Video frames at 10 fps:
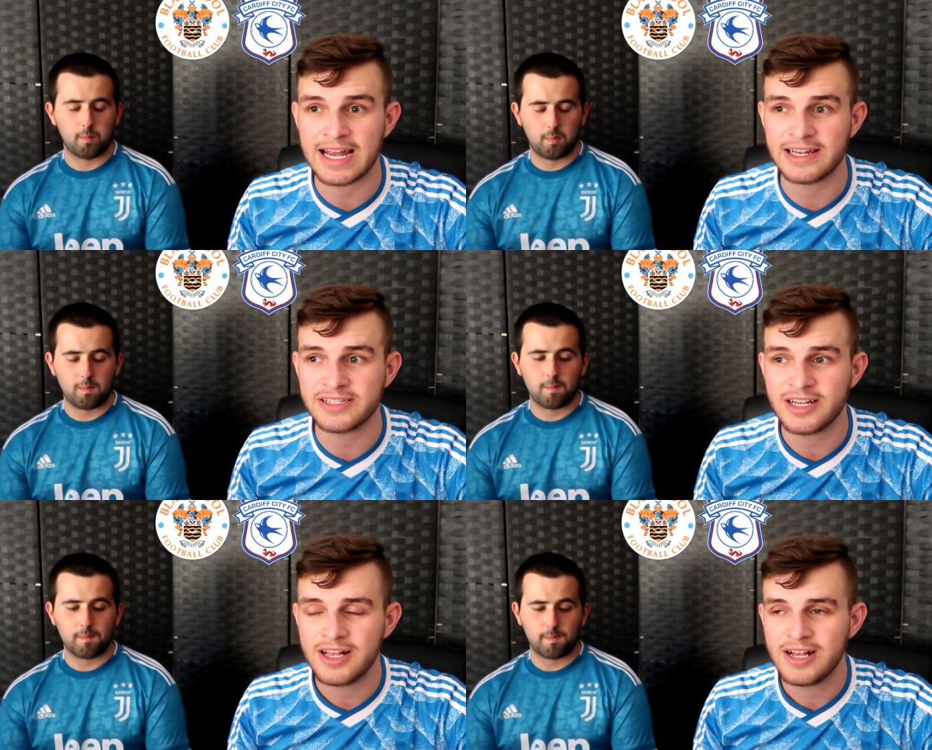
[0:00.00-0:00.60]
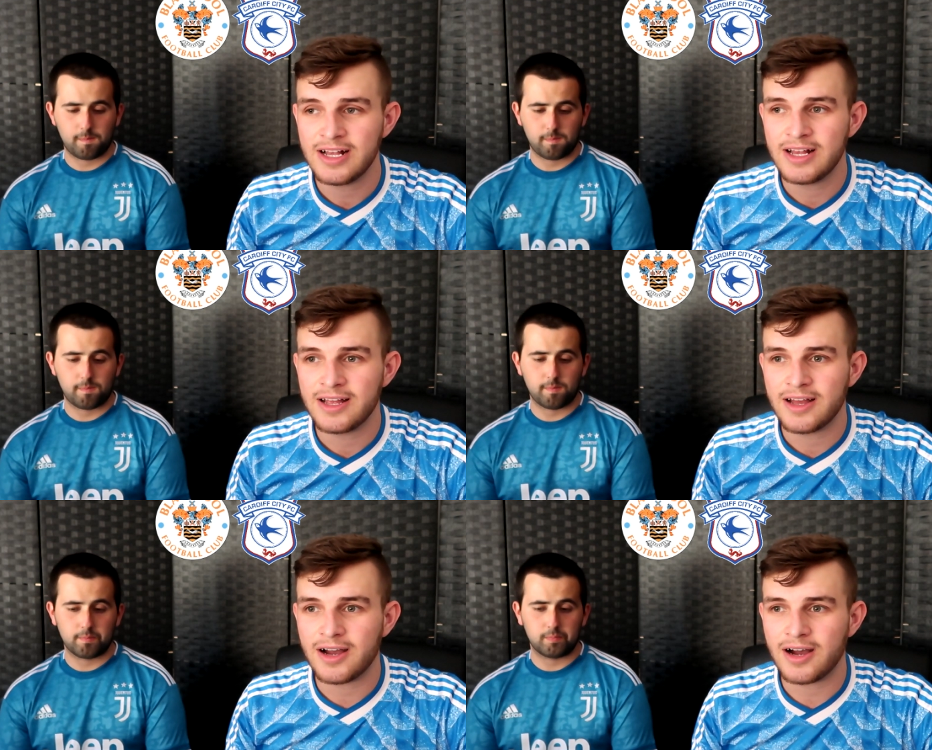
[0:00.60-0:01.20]
Speaker 1: And
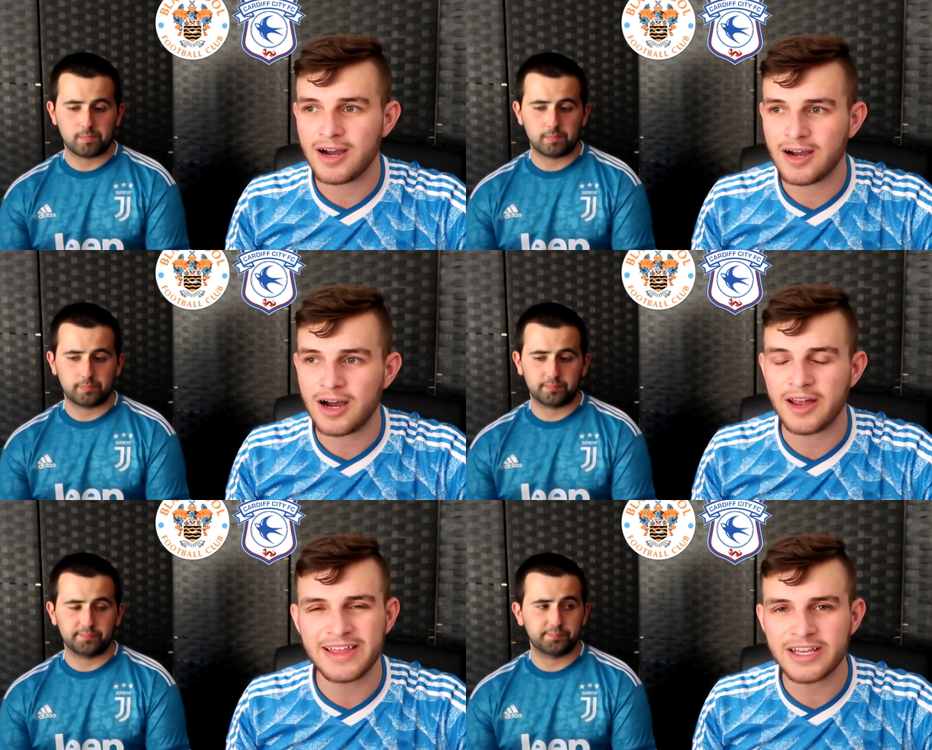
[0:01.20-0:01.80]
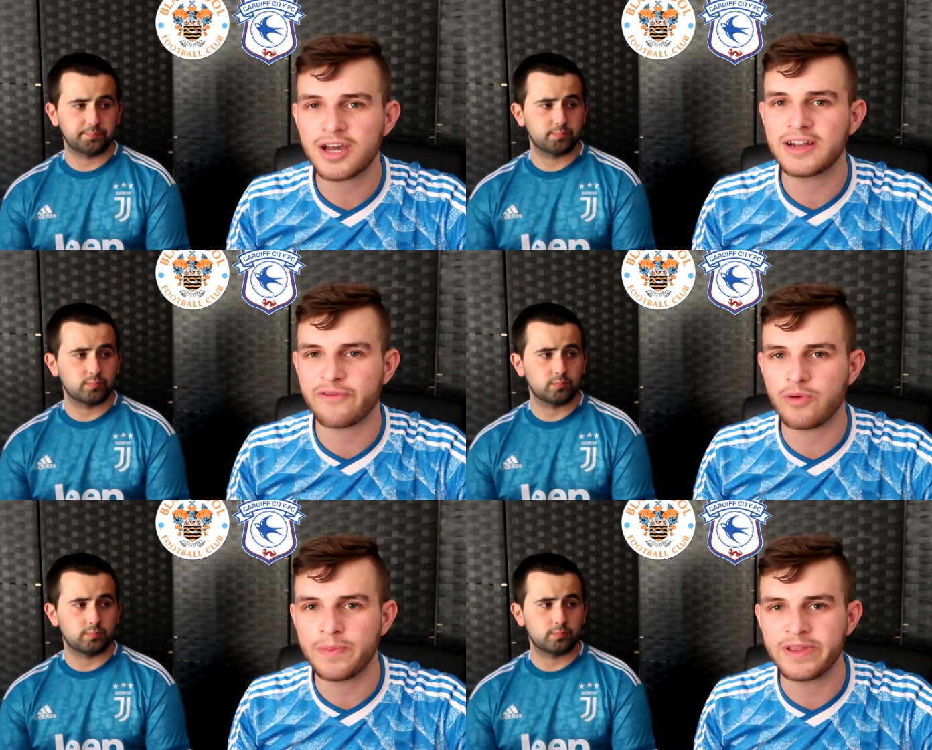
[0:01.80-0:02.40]
ah, I think
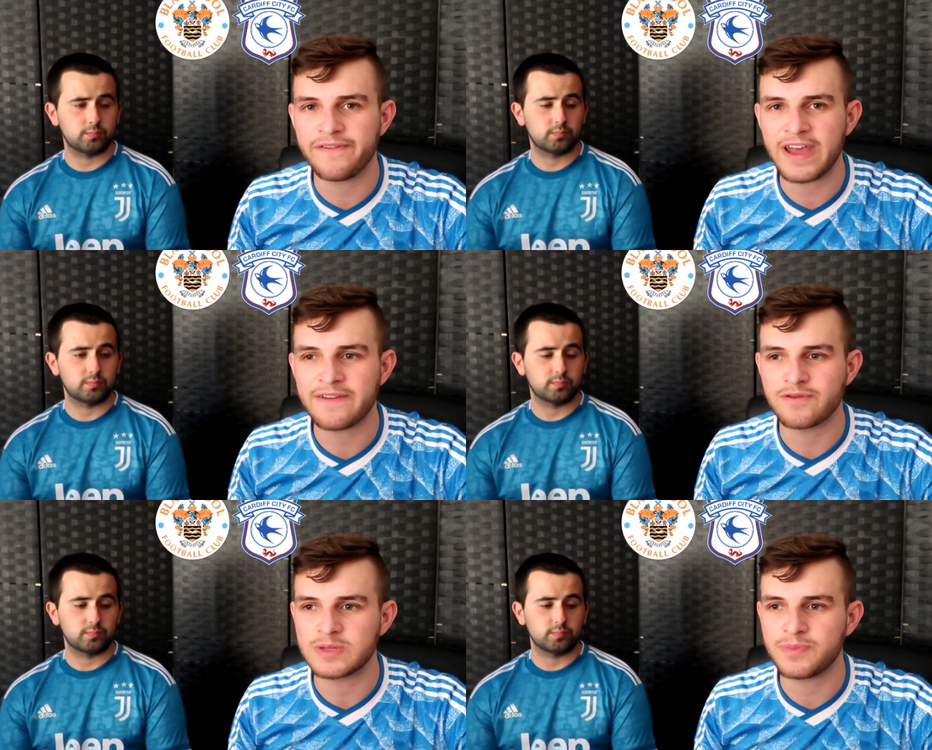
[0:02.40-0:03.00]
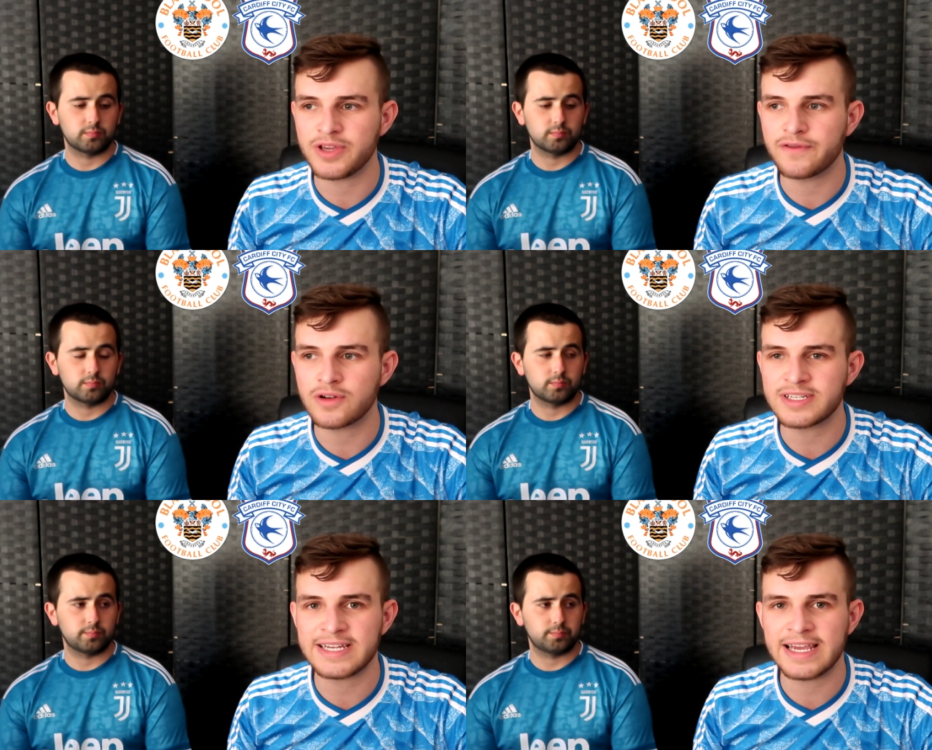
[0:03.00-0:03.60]
Cardiff will be the favourites, but you've
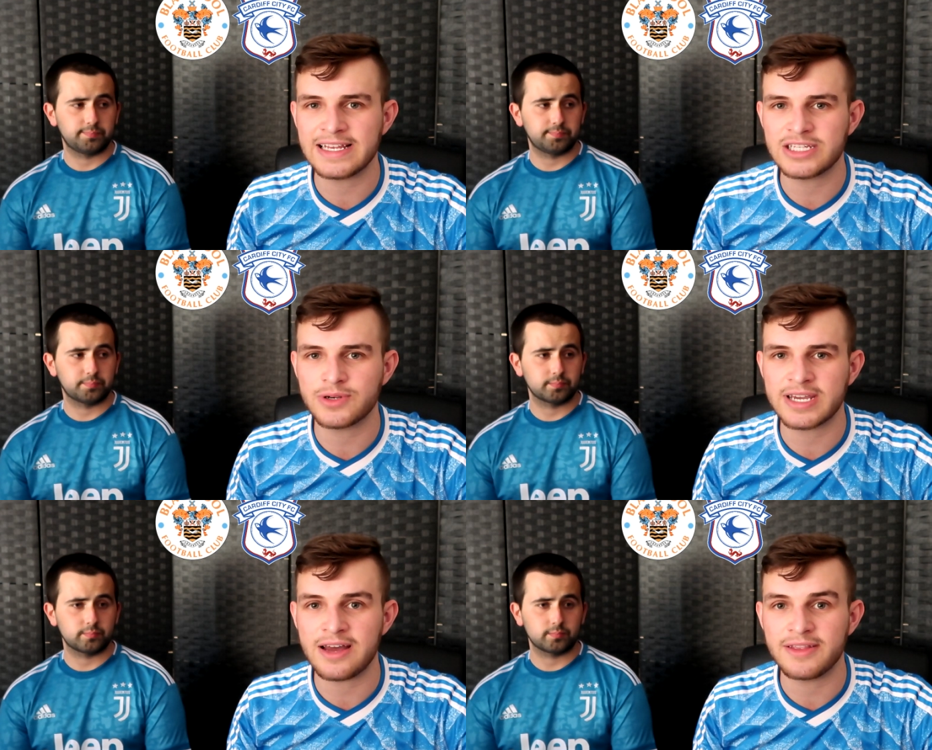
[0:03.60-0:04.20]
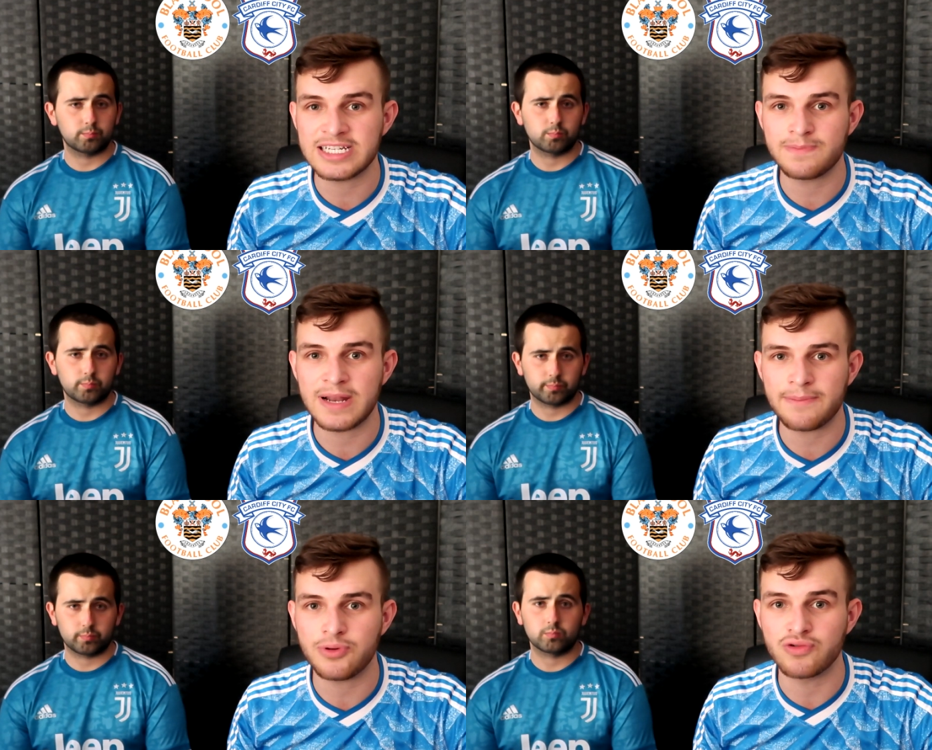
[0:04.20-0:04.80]
got to take into account this is
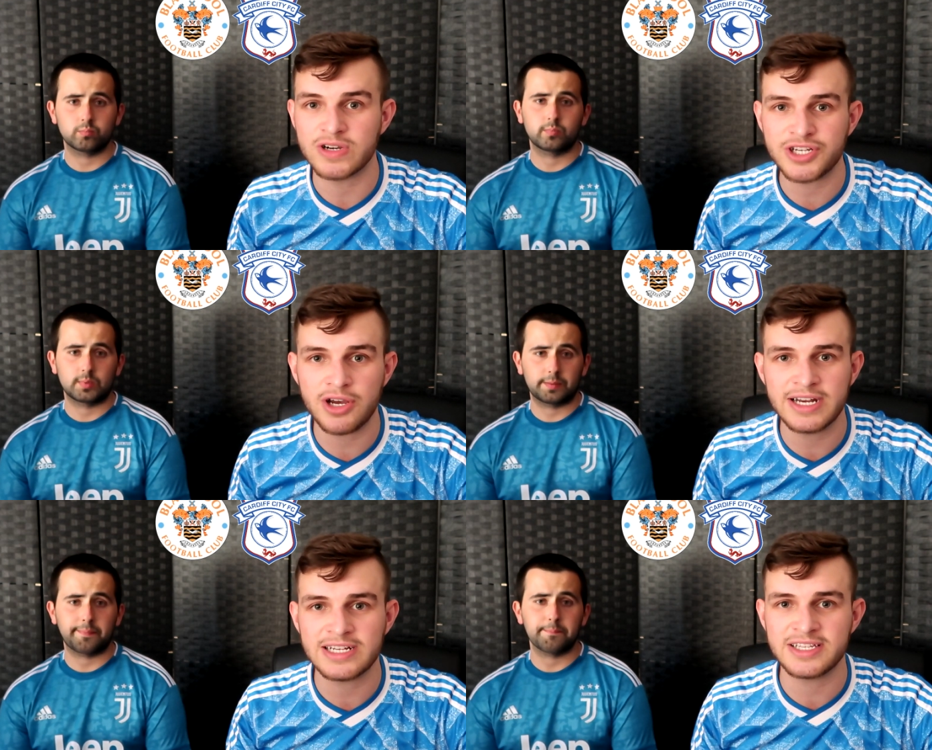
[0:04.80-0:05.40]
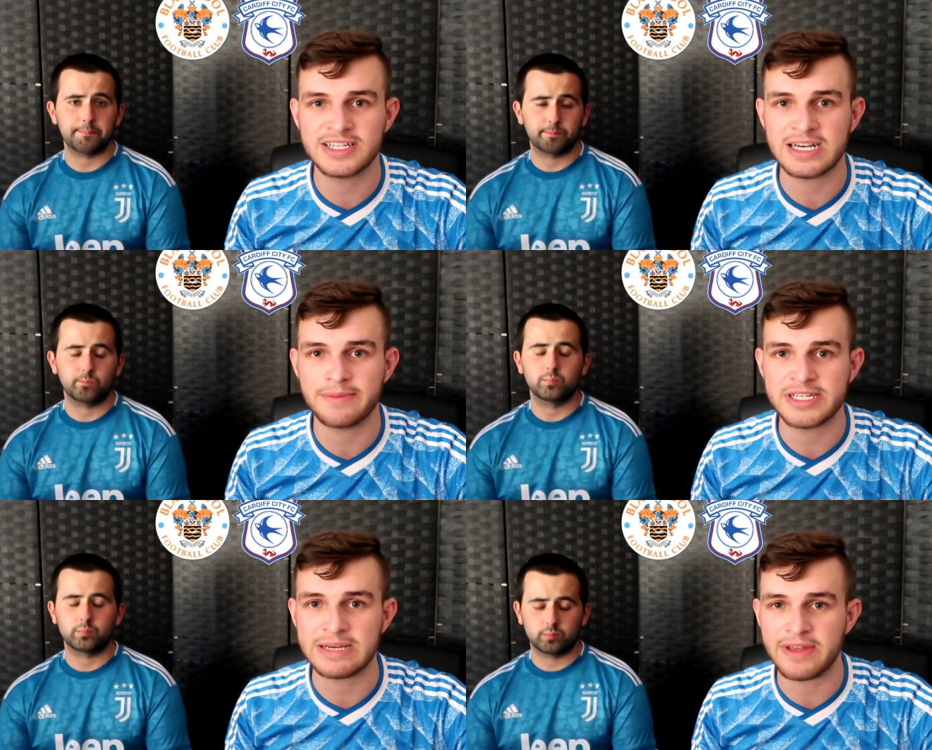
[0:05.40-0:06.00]
Blackpool returning to the
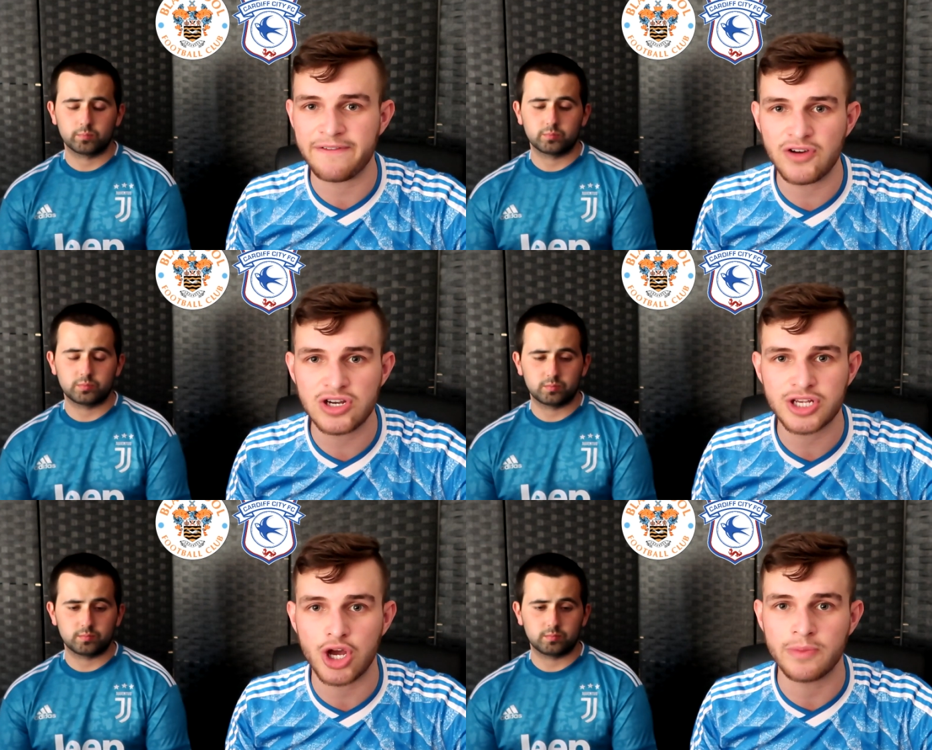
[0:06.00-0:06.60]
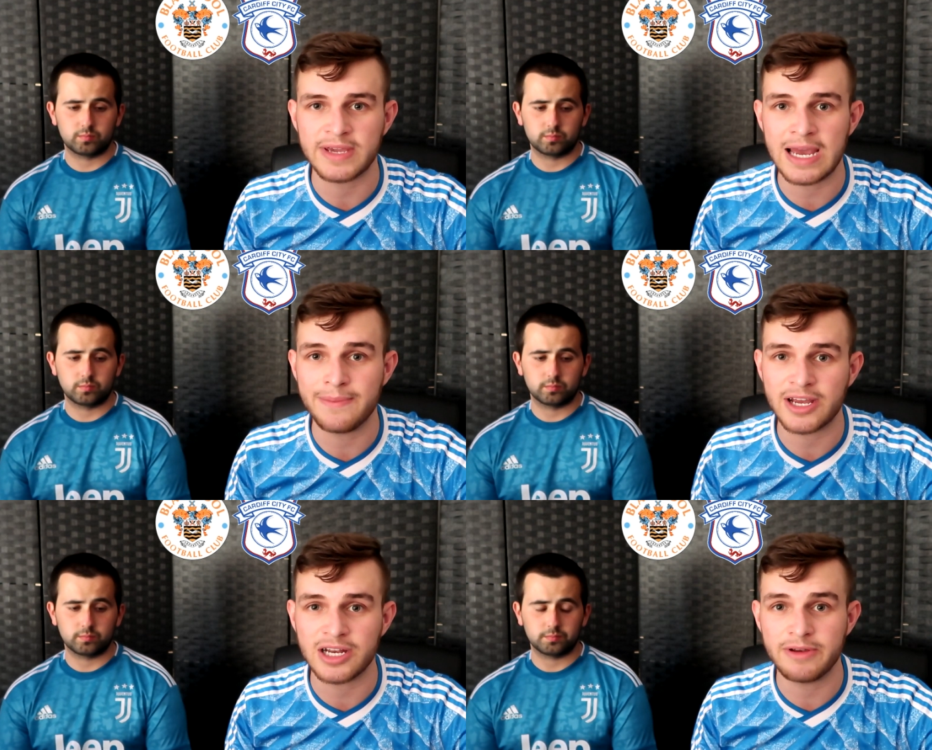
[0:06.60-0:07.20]
Championship, their first home game.
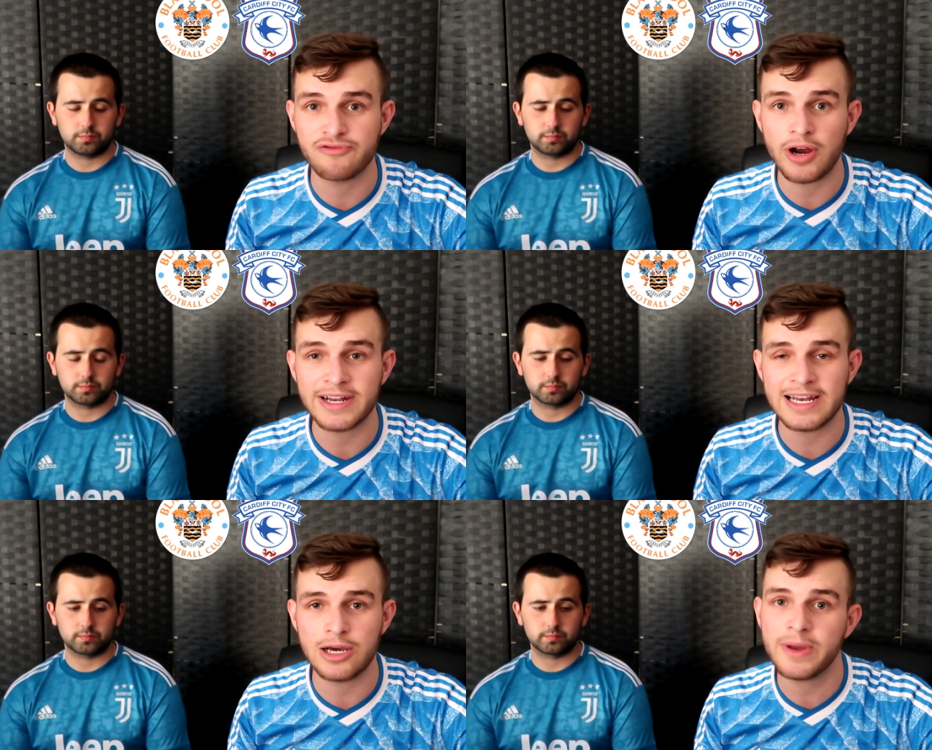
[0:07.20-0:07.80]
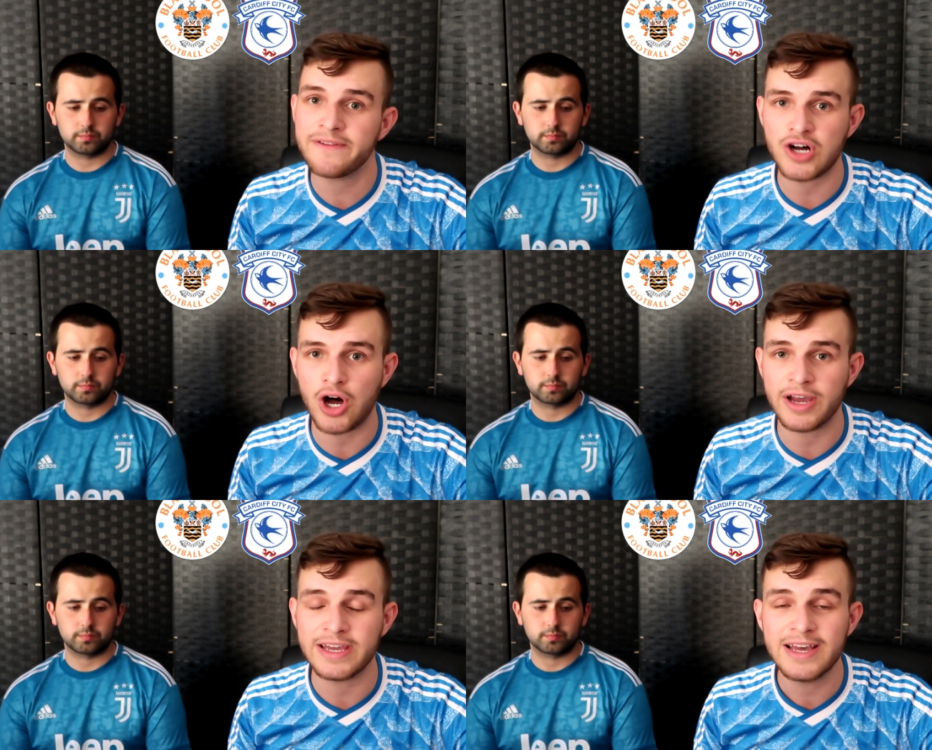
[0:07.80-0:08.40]
They're going to be riding a little bit of a high